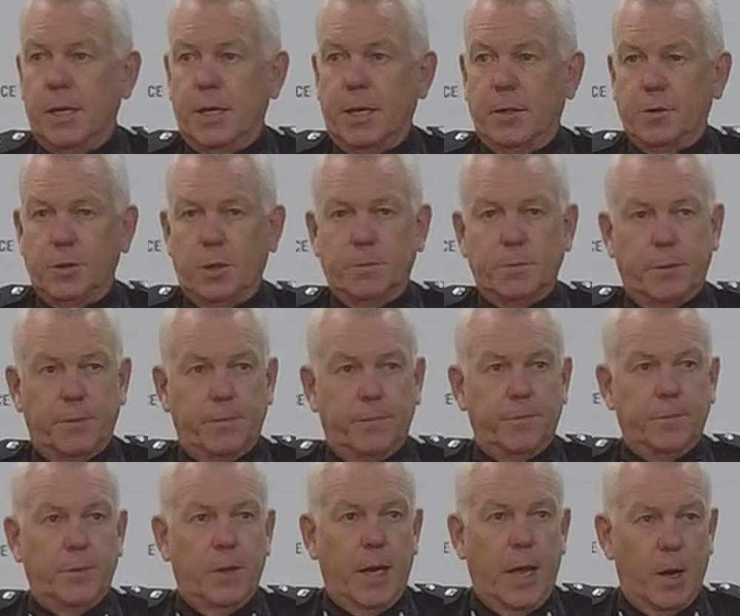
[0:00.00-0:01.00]
in terms
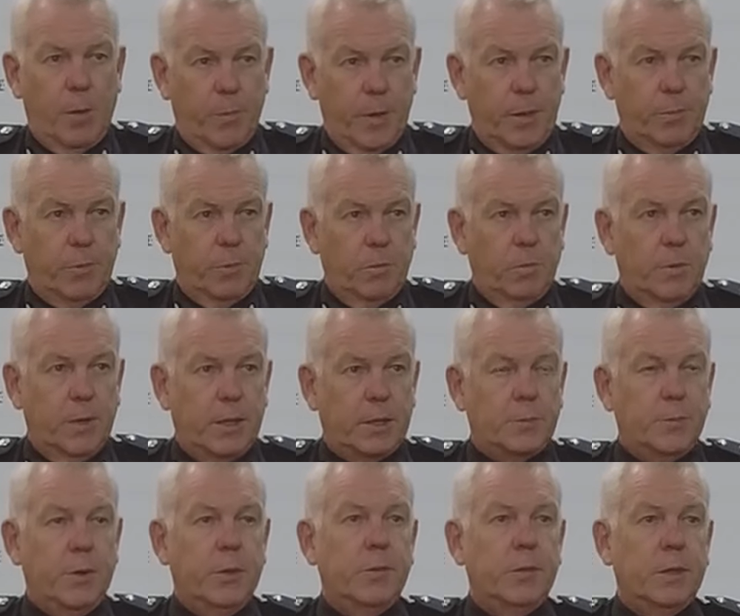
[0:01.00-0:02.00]
of how people
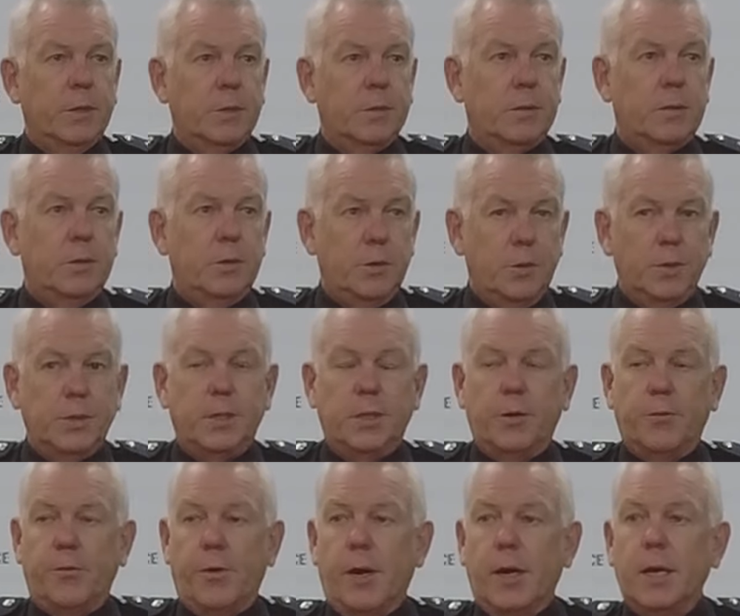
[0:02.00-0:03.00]
experience using
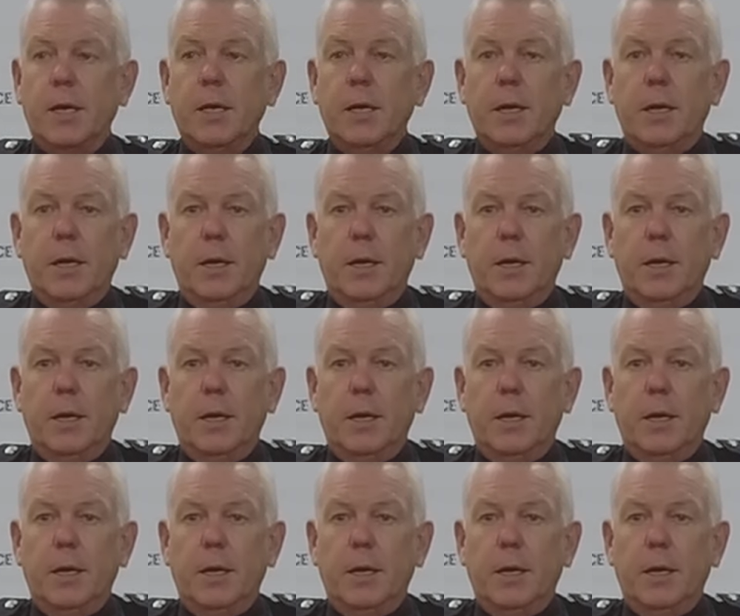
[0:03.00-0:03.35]
the drug,